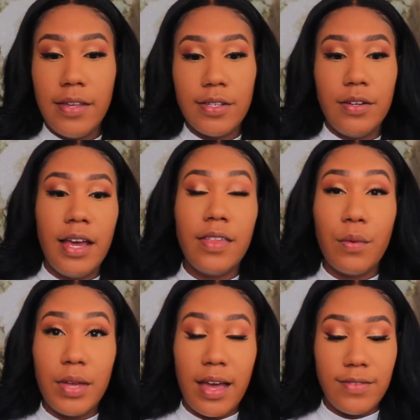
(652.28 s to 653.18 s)
so now
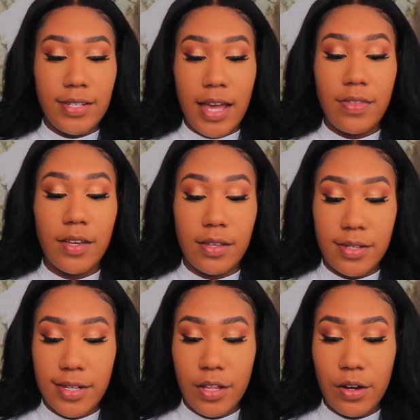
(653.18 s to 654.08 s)
that we have set the
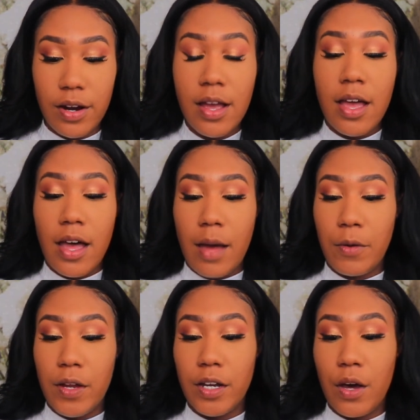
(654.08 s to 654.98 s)
concealer, I'm
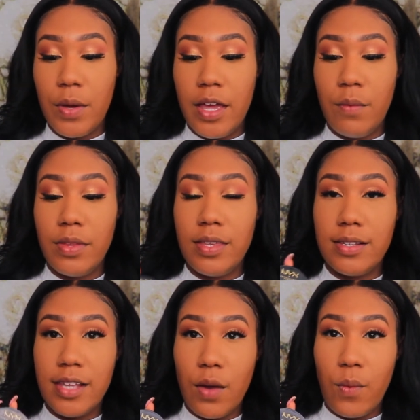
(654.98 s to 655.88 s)
gonna go in with
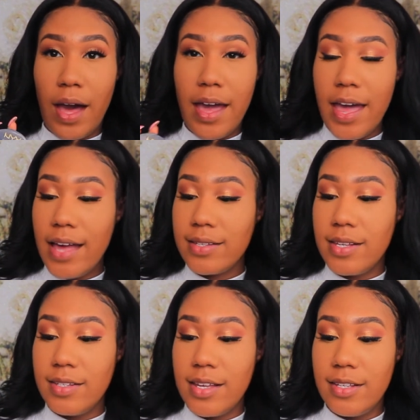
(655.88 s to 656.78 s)
this N Y X.
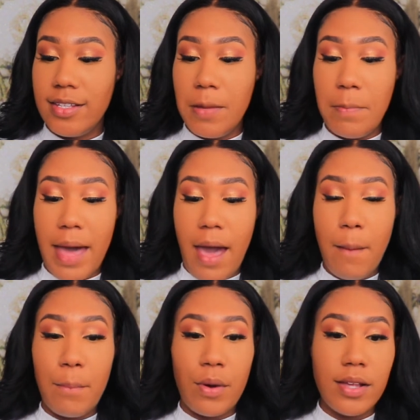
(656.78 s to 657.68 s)
This is the
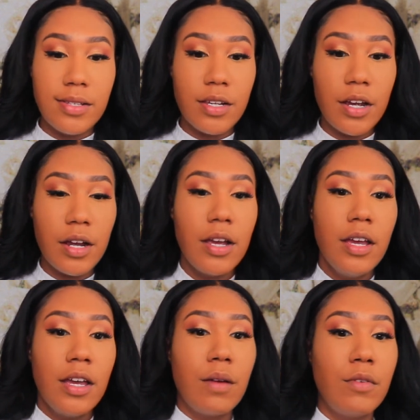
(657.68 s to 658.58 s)
matte bronzer,
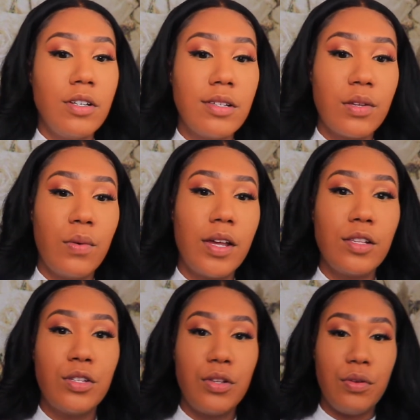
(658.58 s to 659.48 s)
and we're just
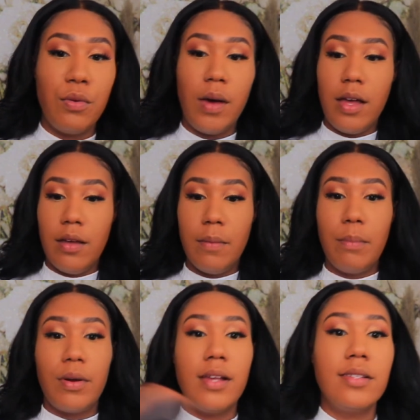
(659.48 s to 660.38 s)
going to
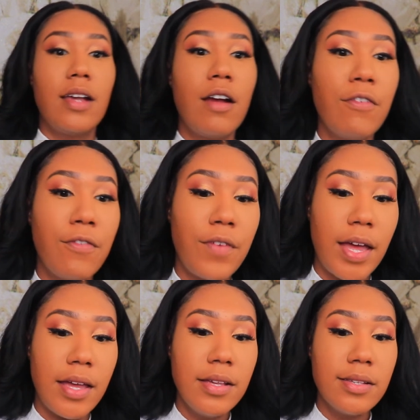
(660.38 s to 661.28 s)
bronze our
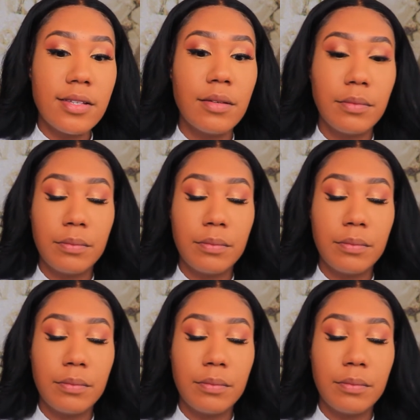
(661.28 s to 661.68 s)
face.